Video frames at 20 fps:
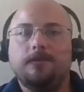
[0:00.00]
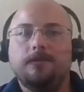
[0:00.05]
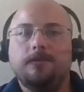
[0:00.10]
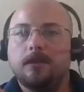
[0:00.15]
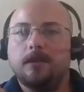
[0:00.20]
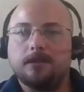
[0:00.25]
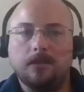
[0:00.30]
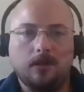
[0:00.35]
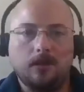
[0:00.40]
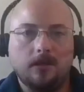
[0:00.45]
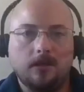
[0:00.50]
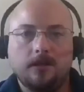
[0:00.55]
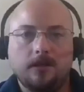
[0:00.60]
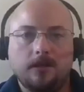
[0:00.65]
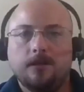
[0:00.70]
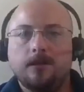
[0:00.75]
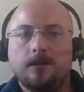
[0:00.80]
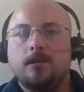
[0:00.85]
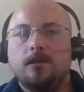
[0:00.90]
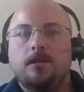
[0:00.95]
Netflix
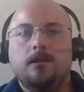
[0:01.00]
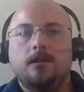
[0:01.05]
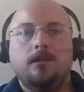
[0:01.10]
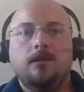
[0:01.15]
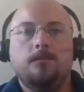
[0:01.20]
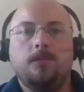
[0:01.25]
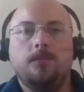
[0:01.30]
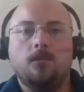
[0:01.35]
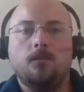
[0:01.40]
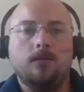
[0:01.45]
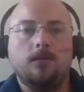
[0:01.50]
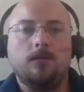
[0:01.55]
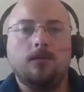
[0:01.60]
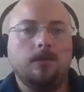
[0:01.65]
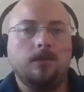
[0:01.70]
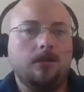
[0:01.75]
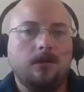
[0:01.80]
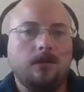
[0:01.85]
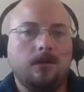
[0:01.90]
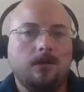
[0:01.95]
on, porn
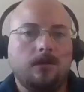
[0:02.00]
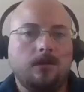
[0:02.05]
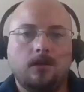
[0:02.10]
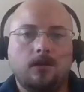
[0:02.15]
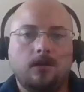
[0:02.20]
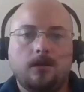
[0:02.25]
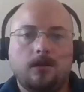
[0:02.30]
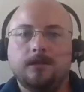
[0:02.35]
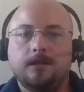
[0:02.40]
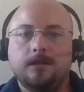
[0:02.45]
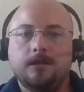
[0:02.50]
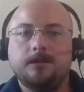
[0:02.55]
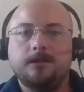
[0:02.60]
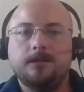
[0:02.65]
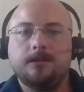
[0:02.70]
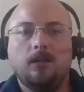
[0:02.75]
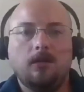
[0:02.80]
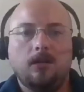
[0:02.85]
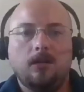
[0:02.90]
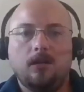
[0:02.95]
on. It's
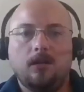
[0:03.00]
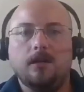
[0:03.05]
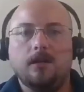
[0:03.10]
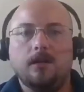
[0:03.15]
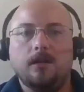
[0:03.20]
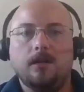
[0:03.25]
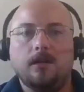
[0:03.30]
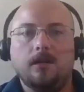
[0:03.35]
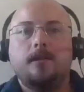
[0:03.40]
all on.